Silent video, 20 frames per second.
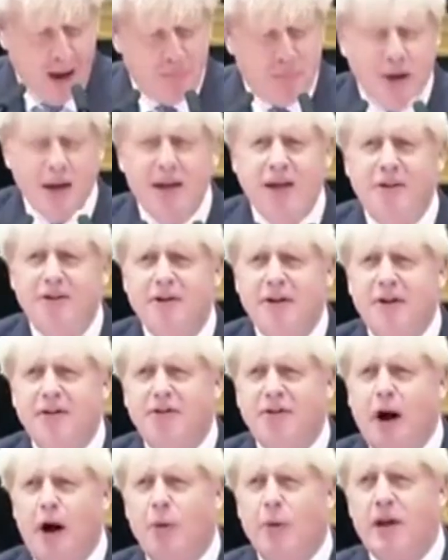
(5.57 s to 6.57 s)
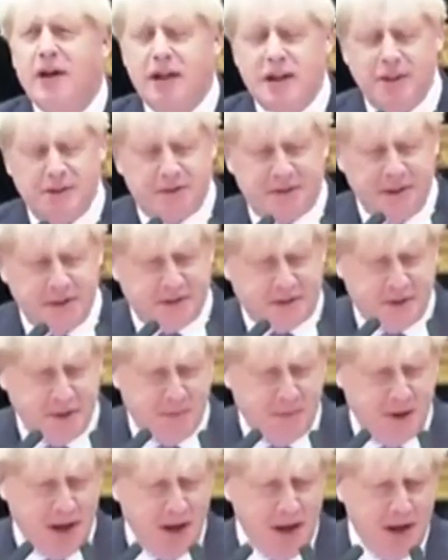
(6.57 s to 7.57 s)
our brilliant and Darwinian
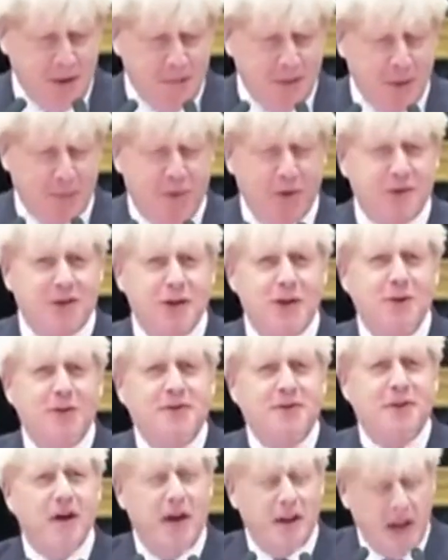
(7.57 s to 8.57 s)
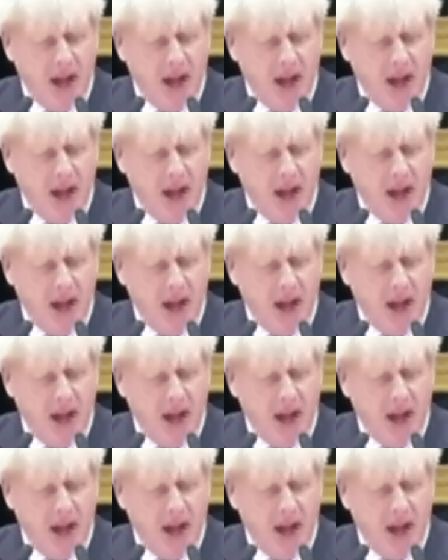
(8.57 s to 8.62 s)
system will produce